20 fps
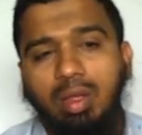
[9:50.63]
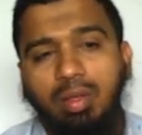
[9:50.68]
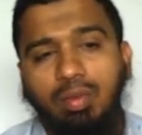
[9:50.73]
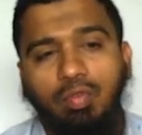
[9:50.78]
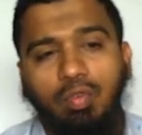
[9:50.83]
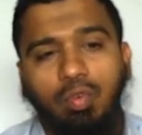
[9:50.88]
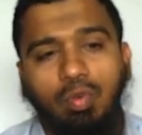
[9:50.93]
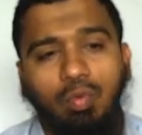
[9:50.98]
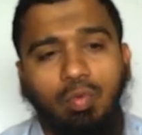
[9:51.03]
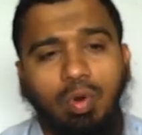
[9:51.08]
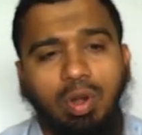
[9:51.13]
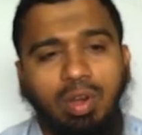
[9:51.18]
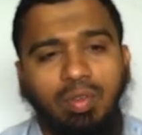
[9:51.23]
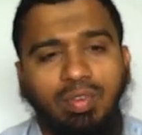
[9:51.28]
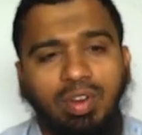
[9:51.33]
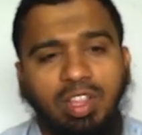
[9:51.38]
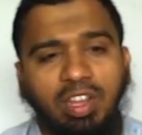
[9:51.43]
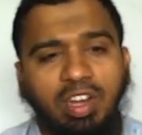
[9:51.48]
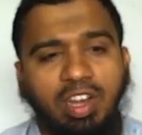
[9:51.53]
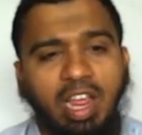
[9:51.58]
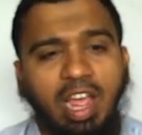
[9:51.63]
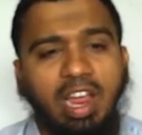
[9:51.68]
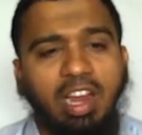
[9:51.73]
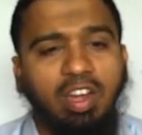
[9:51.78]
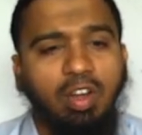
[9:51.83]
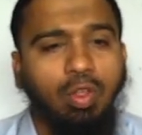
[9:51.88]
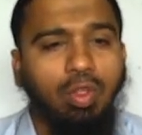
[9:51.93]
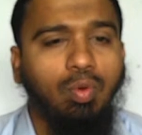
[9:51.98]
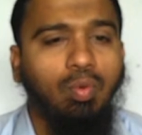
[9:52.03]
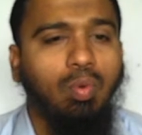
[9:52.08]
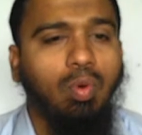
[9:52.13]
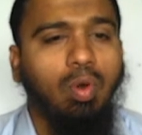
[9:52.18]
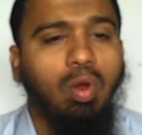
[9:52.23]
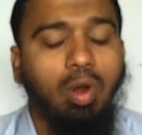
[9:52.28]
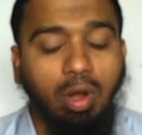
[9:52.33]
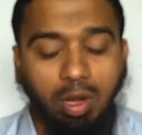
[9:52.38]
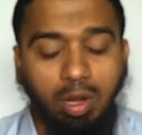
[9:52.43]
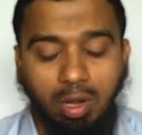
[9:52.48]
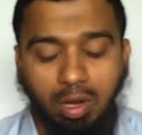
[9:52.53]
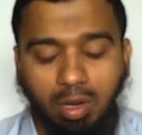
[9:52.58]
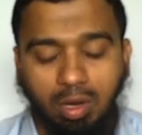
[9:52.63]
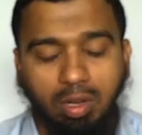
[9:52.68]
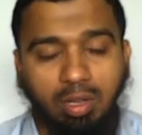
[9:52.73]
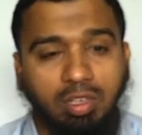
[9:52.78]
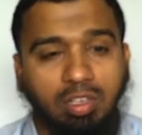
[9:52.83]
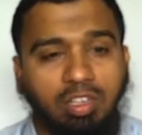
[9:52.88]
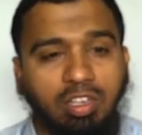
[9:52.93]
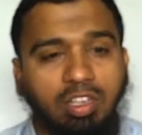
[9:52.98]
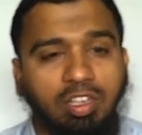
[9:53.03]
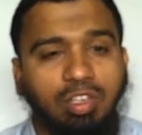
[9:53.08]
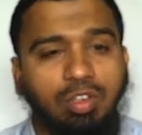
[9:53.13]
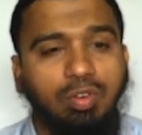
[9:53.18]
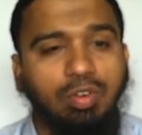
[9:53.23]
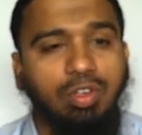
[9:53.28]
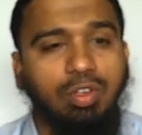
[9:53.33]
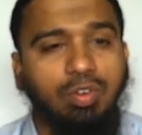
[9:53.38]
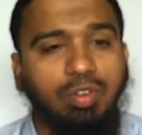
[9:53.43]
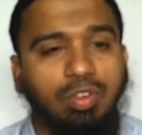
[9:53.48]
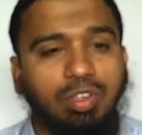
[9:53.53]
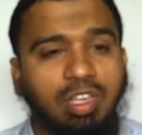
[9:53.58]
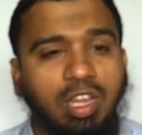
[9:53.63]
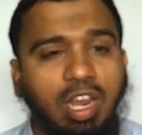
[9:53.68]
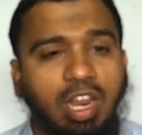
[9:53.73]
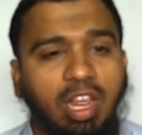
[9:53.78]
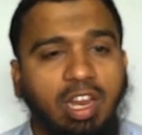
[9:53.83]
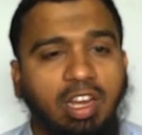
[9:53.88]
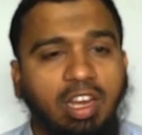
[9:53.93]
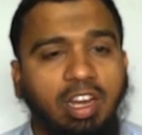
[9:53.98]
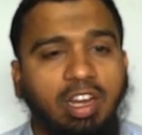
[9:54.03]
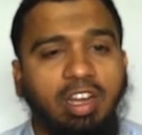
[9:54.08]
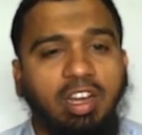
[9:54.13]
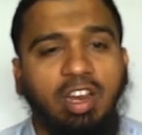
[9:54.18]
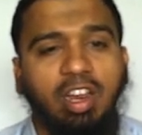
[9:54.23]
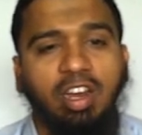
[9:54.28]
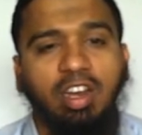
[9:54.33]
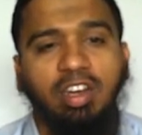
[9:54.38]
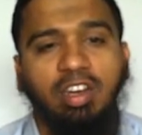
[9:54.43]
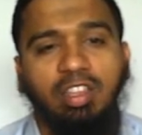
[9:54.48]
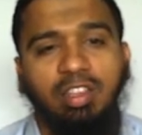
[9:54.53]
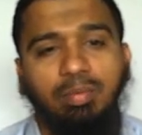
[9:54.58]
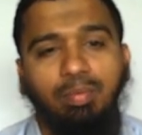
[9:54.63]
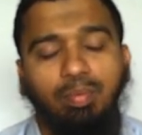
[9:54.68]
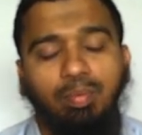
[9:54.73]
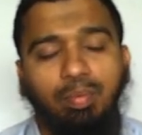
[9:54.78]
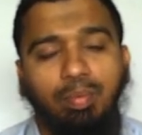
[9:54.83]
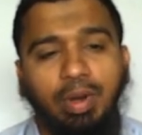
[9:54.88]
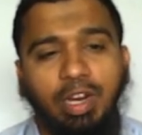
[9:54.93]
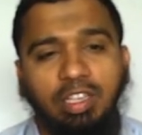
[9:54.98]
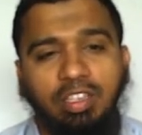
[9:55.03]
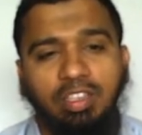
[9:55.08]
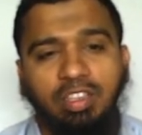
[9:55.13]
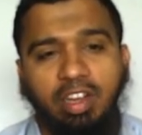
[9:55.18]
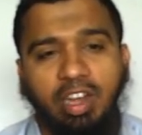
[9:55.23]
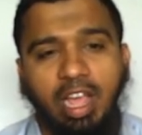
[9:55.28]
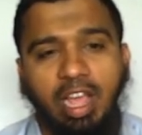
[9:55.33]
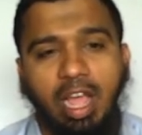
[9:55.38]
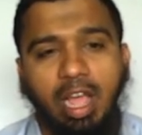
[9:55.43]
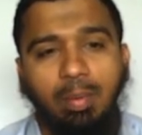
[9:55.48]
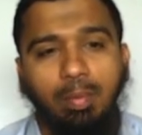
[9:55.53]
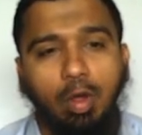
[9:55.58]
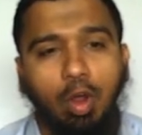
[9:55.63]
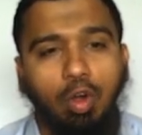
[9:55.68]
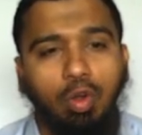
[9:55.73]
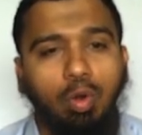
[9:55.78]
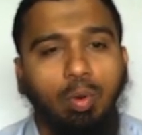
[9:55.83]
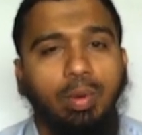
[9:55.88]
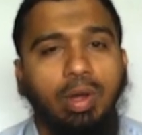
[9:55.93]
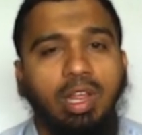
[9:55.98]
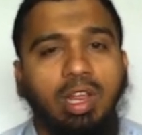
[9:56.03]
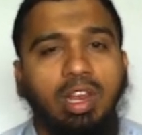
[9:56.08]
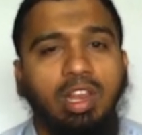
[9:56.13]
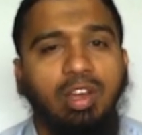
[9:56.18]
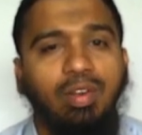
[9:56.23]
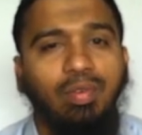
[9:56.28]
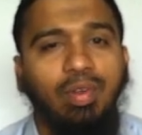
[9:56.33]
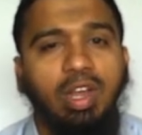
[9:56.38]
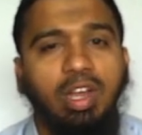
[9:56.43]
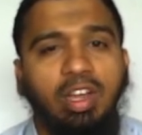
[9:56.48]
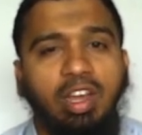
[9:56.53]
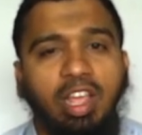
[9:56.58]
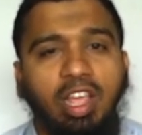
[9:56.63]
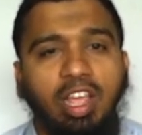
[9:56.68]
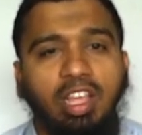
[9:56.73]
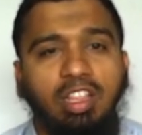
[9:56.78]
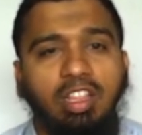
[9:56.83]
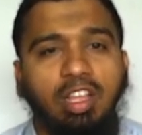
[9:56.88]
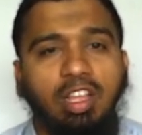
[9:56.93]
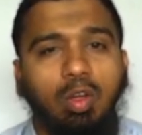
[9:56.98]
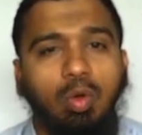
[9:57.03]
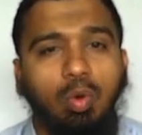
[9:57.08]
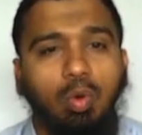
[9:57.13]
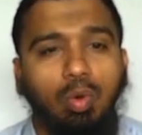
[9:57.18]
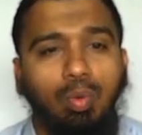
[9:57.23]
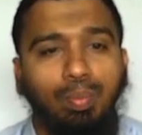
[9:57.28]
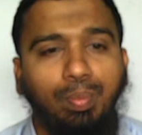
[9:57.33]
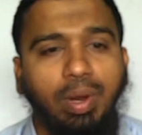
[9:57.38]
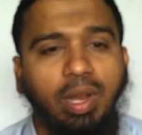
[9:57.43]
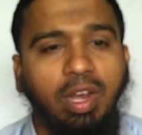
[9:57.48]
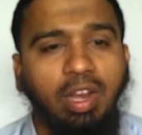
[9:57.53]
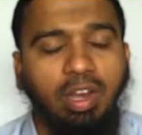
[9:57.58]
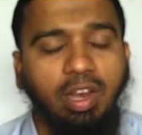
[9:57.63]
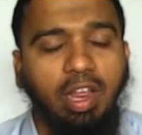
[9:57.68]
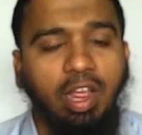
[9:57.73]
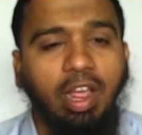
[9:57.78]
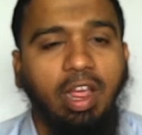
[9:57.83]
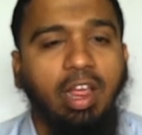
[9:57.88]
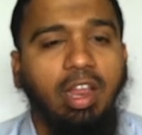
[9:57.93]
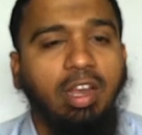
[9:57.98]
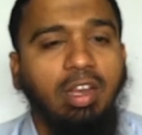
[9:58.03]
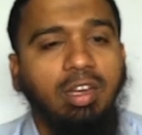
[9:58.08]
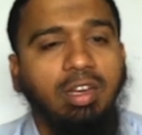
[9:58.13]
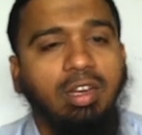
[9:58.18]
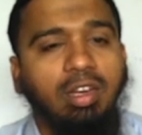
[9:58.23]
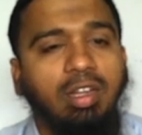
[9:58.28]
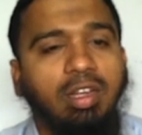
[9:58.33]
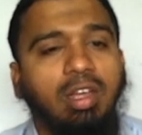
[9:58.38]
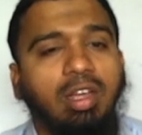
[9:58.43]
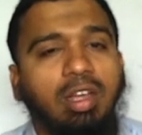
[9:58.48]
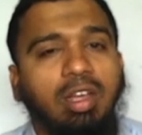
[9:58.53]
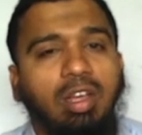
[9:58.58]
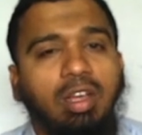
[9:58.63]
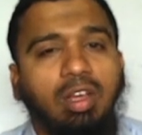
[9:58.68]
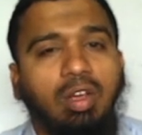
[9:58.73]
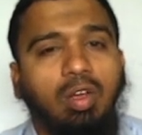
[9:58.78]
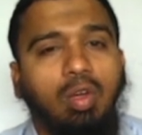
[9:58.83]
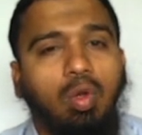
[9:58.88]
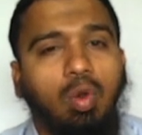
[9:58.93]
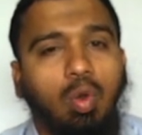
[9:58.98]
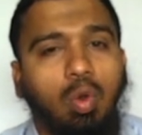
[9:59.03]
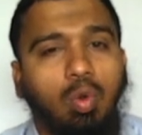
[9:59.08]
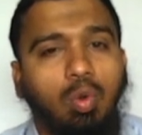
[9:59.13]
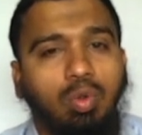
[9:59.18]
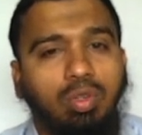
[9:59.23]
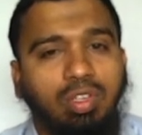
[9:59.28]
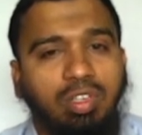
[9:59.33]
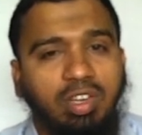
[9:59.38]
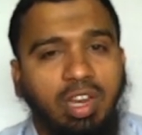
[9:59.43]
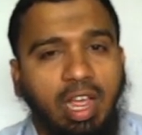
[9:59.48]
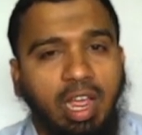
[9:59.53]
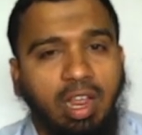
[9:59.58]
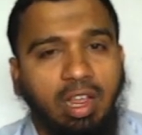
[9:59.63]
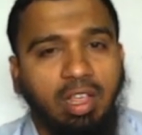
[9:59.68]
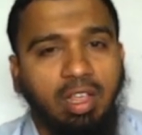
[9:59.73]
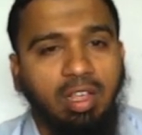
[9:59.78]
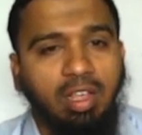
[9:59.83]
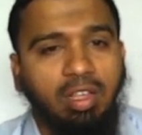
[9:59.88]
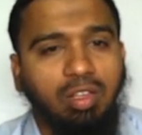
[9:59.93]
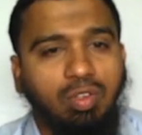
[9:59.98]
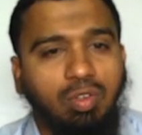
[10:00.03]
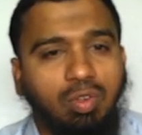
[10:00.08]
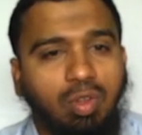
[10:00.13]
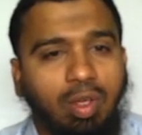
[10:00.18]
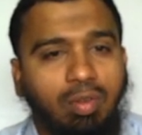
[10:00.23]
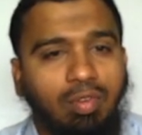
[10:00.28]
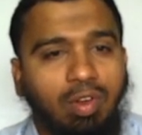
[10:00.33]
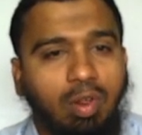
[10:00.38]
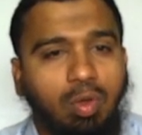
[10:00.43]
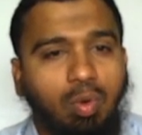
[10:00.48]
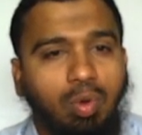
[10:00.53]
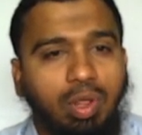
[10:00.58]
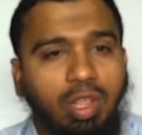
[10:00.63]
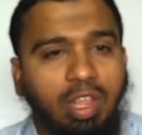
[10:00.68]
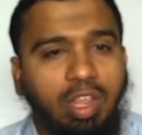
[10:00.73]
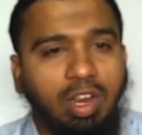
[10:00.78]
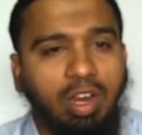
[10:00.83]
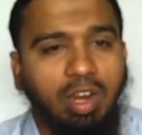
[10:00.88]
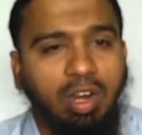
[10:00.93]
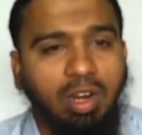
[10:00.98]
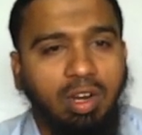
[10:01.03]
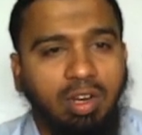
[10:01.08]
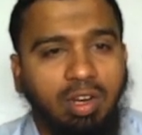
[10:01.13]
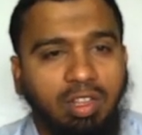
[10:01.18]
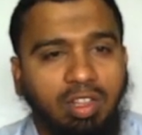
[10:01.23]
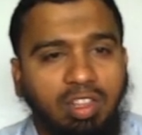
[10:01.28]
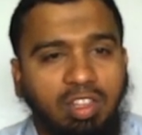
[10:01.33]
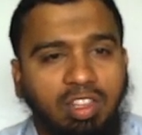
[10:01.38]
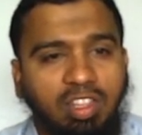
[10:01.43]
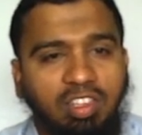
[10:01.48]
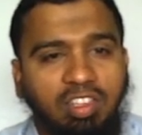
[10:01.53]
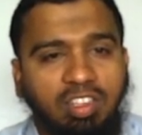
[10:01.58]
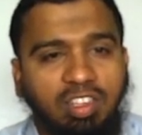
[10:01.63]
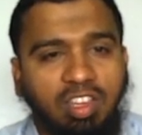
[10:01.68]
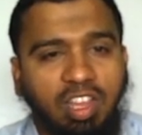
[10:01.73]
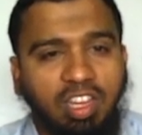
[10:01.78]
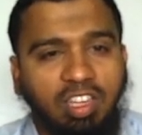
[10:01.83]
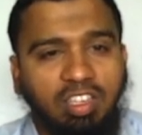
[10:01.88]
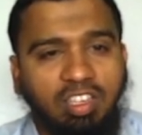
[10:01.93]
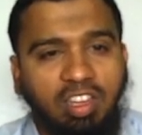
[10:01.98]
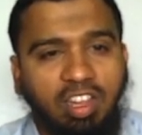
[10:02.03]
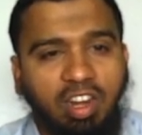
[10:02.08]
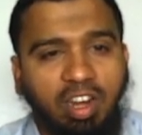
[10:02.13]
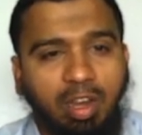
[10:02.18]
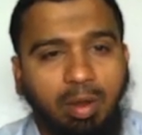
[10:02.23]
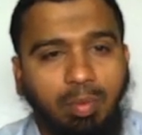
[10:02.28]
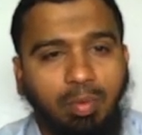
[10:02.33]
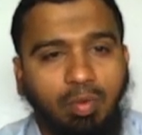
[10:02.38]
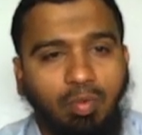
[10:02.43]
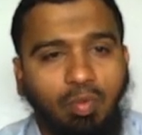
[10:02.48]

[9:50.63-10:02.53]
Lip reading: whatever the tag do you want, just you need to select and press the tab, automatically it will take the open and close tag. So I will go here. This is a script.